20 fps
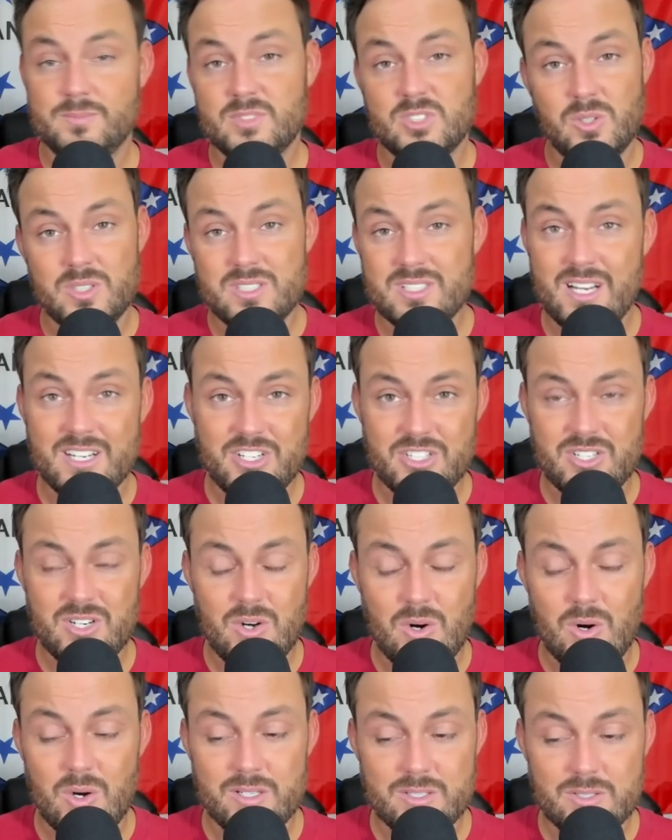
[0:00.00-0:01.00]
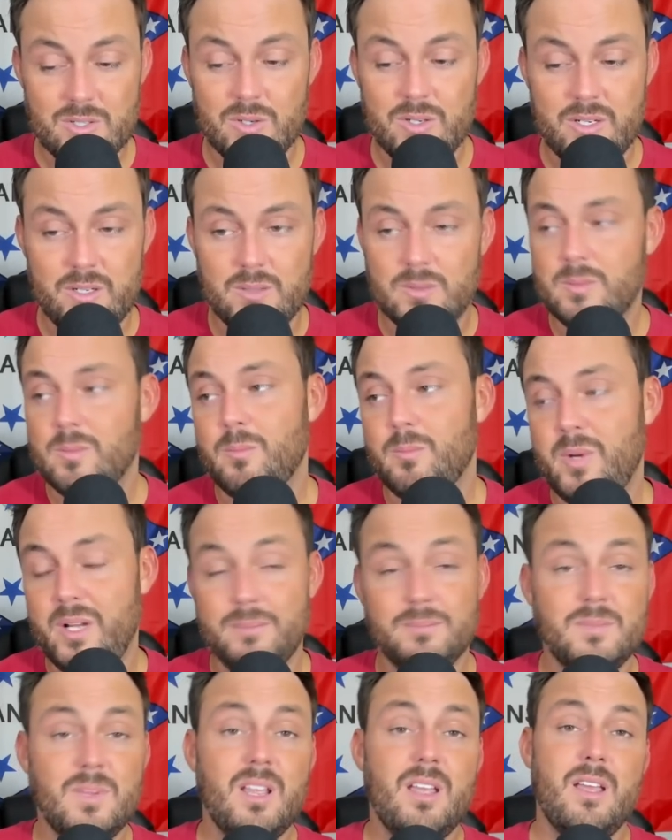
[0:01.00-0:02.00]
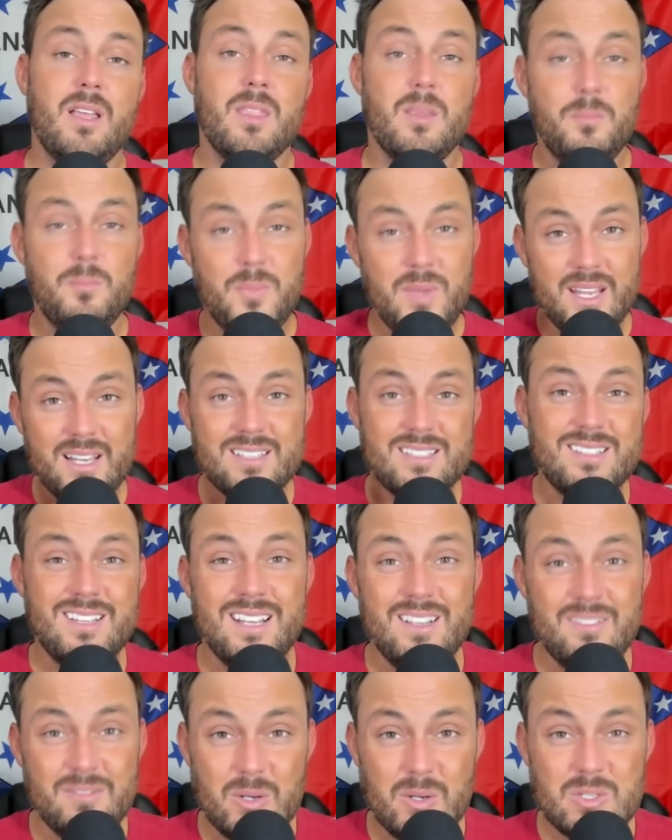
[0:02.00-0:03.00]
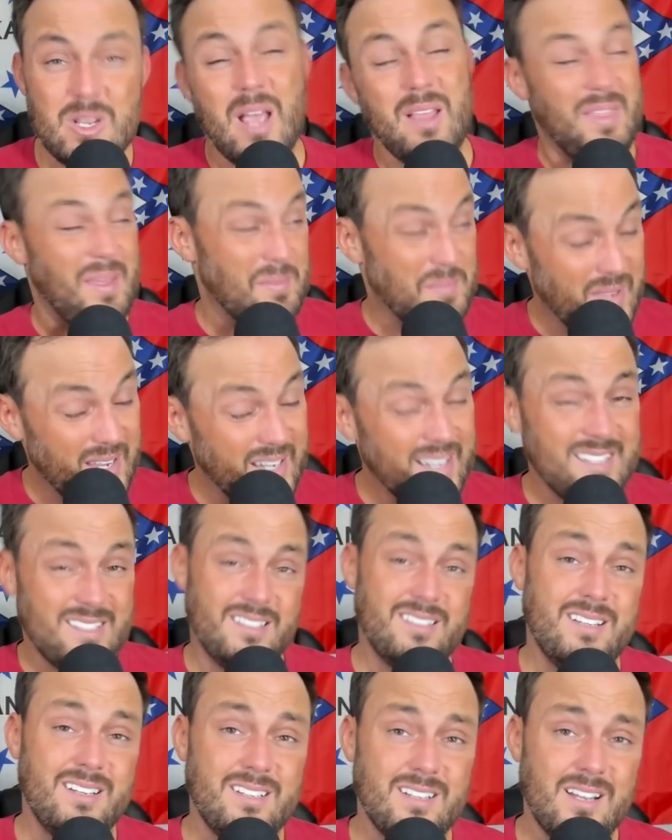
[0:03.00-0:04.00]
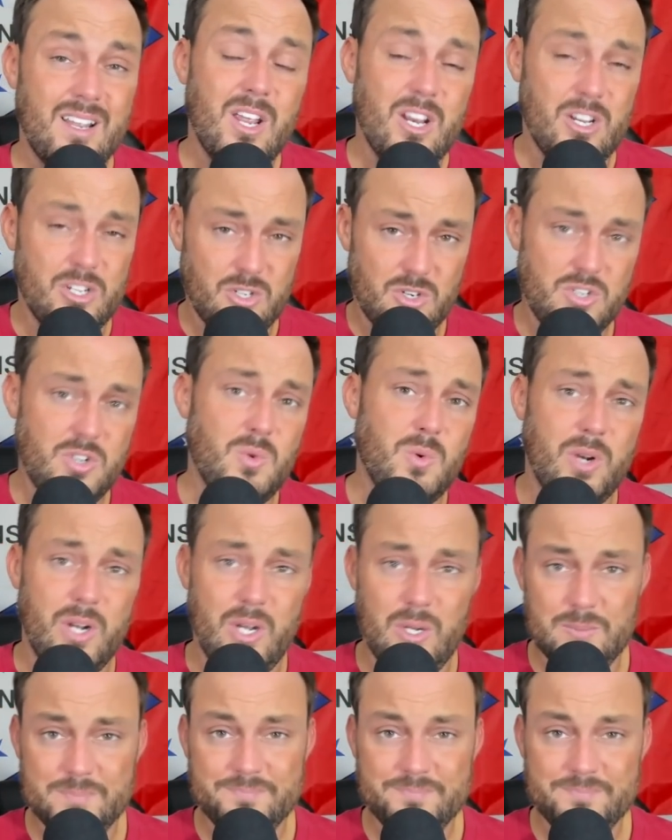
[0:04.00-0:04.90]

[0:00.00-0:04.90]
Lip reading: So it's not just an Arkansas deal. But the biggest thing, folks, the biggest thing is you're 2-0.